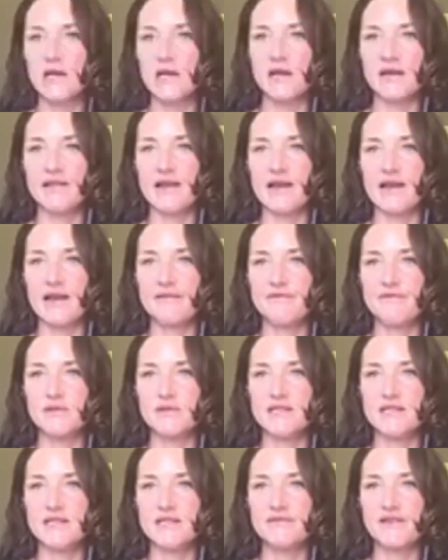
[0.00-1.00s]
you know, hit their
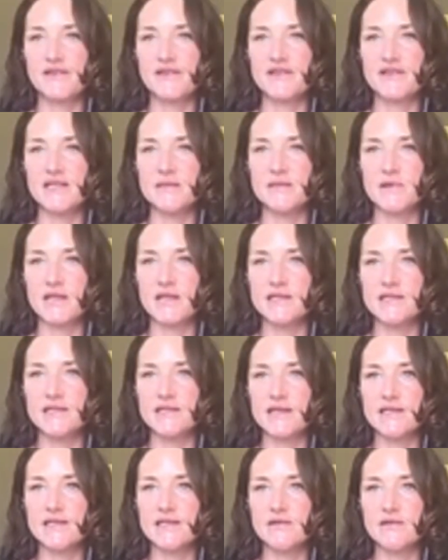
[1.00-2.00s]
late 40s, 50s,
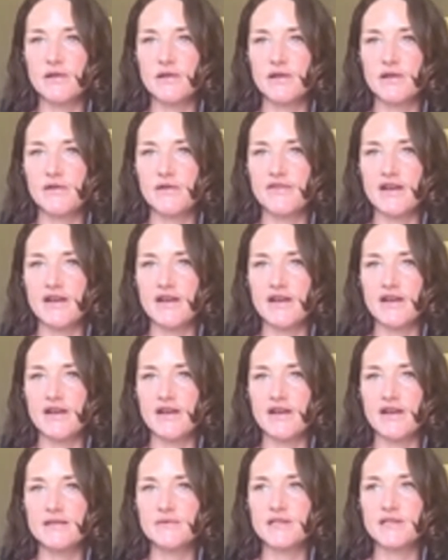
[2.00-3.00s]
but it's it's not
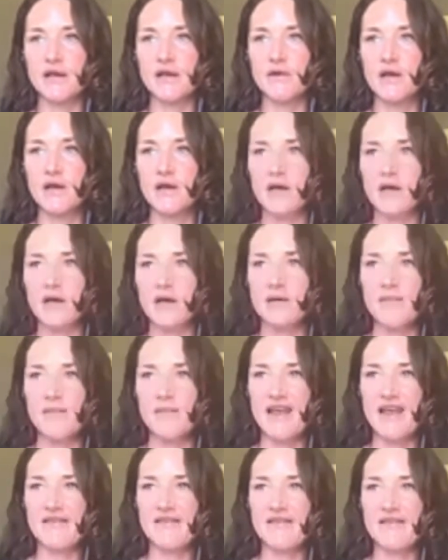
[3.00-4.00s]
universal. So
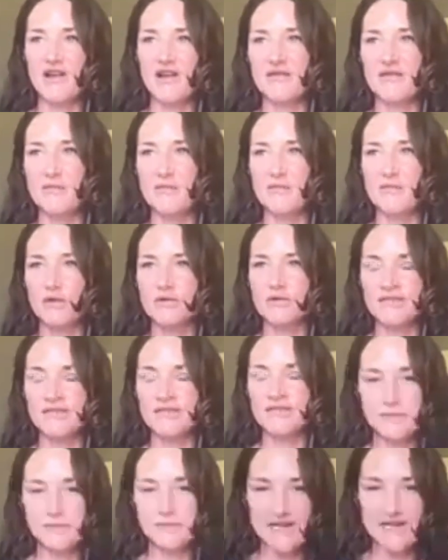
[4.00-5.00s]
men have a lot of more
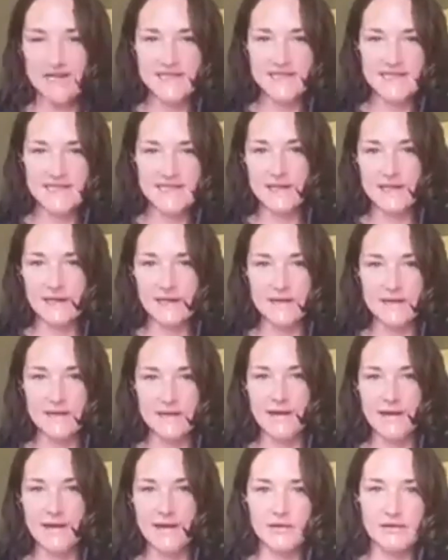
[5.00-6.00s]
stability in
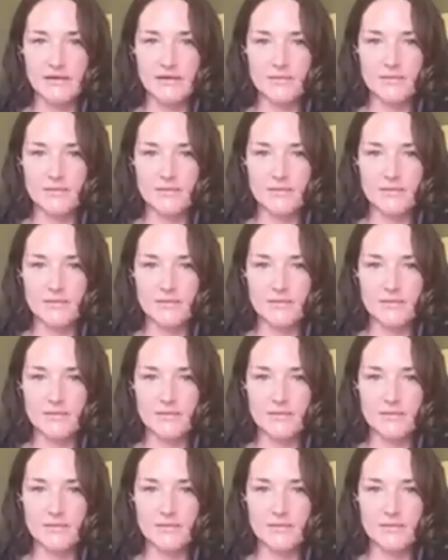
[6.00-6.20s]
their